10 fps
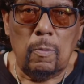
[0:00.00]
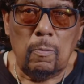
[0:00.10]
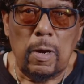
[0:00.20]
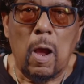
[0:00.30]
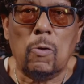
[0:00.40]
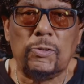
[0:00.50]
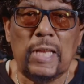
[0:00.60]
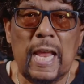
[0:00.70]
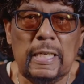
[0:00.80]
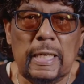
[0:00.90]
we all
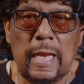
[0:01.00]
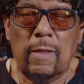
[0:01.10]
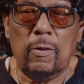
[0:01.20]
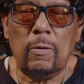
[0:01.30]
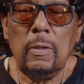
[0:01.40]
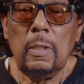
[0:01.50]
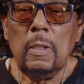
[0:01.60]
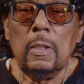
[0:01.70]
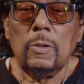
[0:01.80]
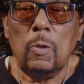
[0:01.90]
sang together.
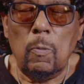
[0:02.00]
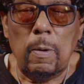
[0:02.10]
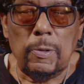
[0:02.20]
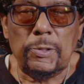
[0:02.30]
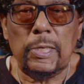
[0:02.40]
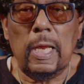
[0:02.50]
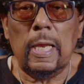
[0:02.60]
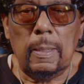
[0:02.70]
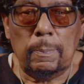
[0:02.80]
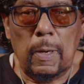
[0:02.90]
So we would
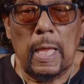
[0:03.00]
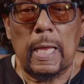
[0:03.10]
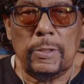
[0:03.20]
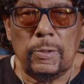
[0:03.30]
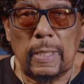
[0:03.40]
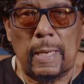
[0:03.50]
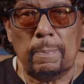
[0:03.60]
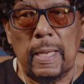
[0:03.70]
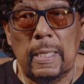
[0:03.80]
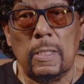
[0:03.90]
sing and play. So that
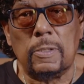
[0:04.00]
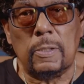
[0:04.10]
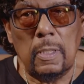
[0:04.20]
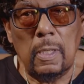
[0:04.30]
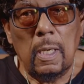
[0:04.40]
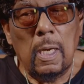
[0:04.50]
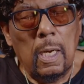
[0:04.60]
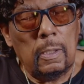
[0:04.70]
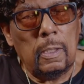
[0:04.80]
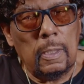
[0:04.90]
made us
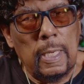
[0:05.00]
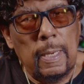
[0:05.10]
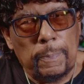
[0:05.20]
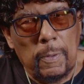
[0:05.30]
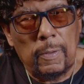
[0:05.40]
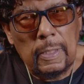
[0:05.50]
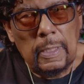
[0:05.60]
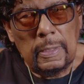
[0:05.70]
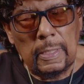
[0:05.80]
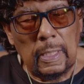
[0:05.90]
a little hipper
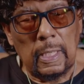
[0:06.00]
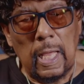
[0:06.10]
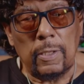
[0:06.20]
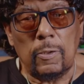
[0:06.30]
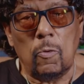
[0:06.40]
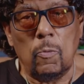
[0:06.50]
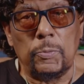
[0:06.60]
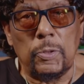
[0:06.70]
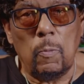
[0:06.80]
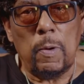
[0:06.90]
than a lot of the
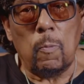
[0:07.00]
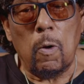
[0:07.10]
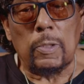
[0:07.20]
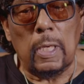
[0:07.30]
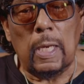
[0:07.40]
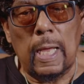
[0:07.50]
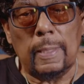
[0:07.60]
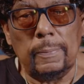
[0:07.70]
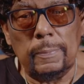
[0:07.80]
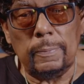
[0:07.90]
groups. So we worked a lot.
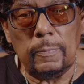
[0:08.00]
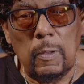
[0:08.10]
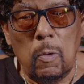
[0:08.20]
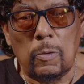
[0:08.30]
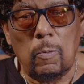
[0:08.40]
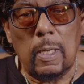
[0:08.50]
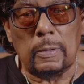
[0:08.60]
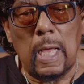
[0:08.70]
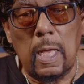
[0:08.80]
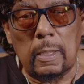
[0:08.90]
We worked around
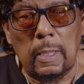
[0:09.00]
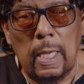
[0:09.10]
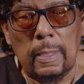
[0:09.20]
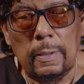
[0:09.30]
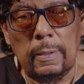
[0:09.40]
town a lot,